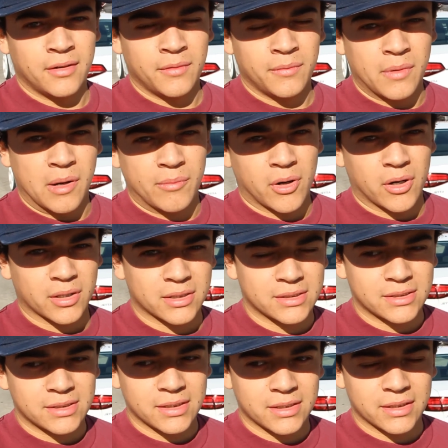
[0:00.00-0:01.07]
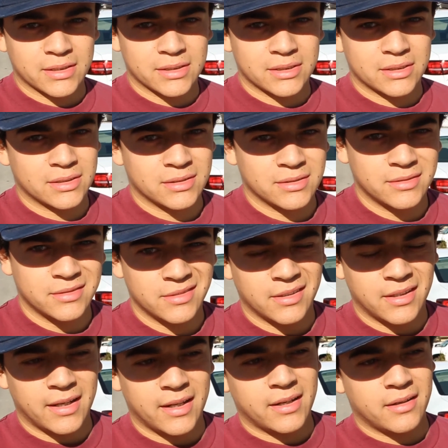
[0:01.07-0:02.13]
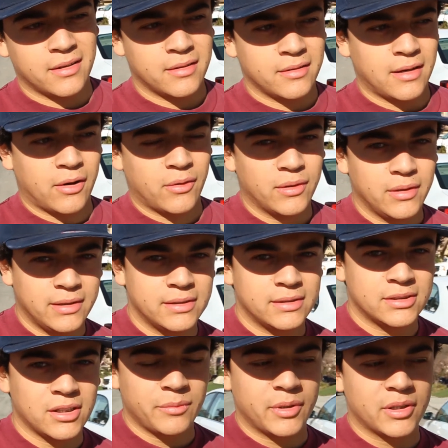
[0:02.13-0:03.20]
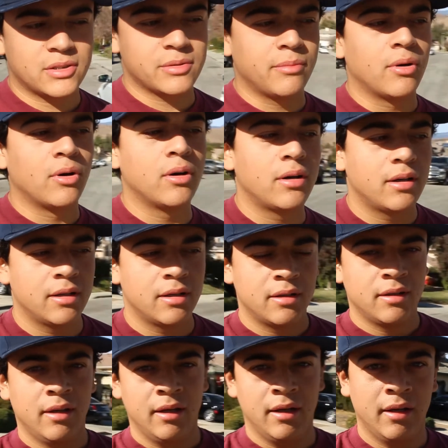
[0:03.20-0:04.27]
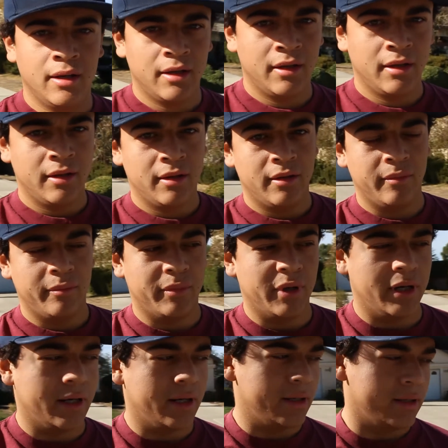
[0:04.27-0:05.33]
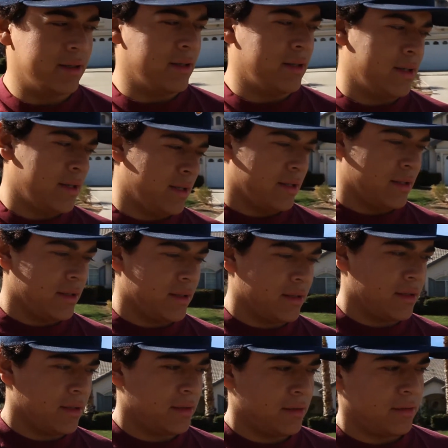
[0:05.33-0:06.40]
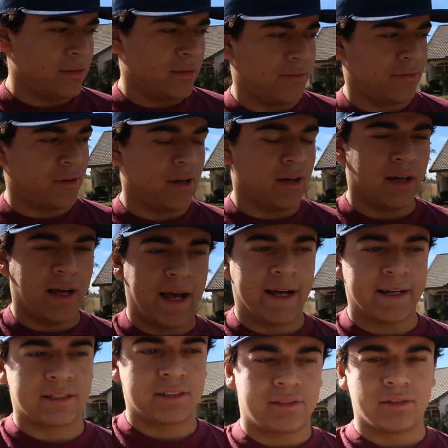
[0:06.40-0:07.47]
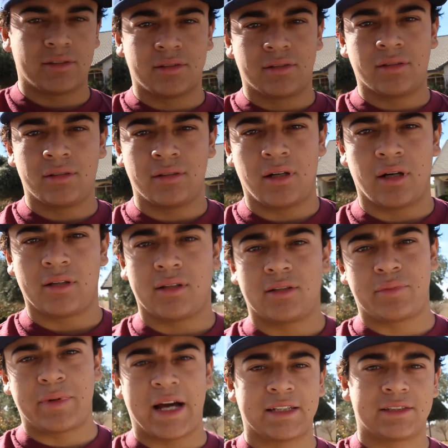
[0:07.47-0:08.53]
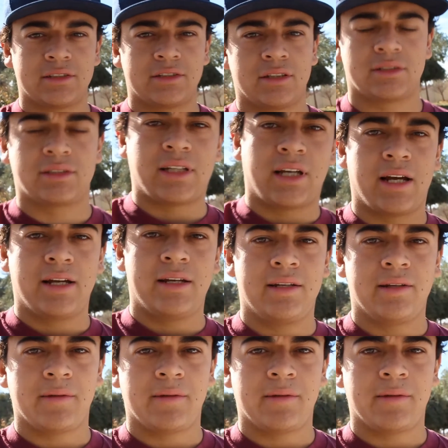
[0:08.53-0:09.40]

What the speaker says: my Mark 6, and not really so much bored, but the front axle on the passenger side